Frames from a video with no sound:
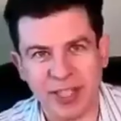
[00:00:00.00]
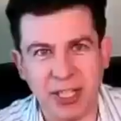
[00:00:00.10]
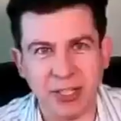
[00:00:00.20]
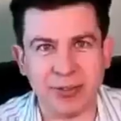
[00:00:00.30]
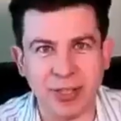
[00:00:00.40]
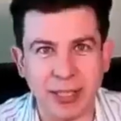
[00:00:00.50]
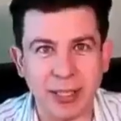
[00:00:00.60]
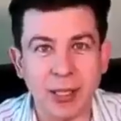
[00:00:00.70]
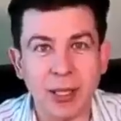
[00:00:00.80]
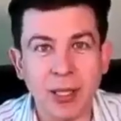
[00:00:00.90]
hissing,
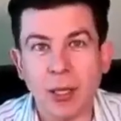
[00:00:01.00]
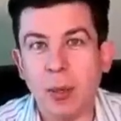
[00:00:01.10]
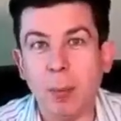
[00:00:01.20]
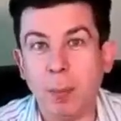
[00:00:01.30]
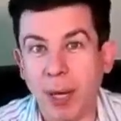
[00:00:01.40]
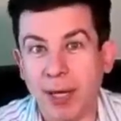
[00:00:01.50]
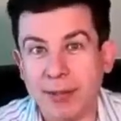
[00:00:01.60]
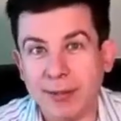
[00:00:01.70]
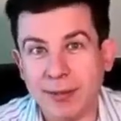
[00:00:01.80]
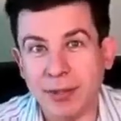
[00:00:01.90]
mm.
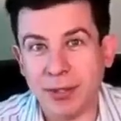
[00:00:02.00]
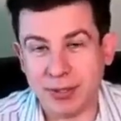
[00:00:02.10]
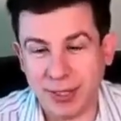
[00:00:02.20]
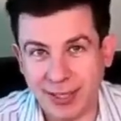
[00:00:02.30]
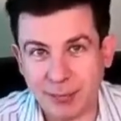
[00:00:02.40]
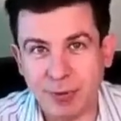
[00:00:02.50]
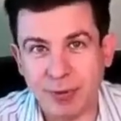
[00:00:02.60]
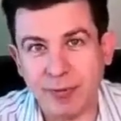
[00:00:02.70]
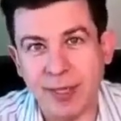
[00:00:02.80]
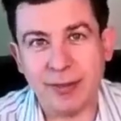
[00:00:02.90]
but you're not taking them to
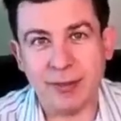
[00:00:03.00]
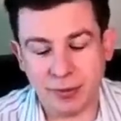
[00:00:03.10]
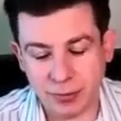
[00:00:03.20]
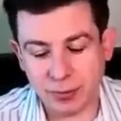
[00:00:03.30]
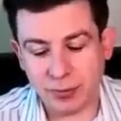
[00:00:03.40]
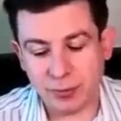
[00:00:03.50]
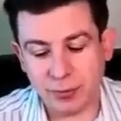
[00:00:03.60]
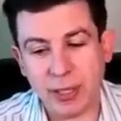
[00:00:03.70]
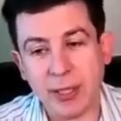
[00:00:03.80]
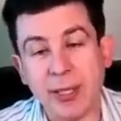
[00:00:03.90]
the vet to
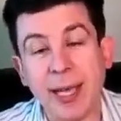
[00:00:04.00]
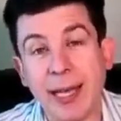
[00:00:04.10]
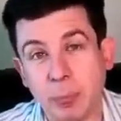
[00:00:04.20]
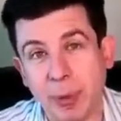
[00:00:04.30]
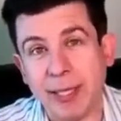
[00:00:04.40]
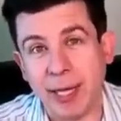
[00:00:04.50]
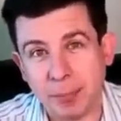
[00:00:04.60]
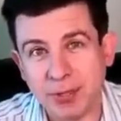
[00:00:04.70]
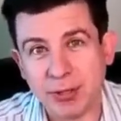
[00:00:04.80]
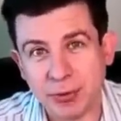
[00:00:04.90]
get a cat bite
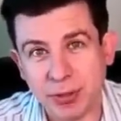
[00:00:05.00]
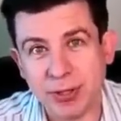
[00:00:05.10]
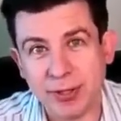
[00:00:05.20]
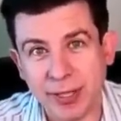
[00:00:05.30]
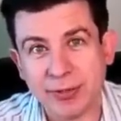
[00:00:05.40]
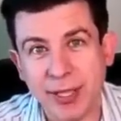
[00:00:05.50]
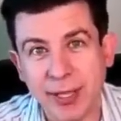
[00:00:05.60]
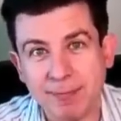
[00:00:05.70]
abscess treated the next day.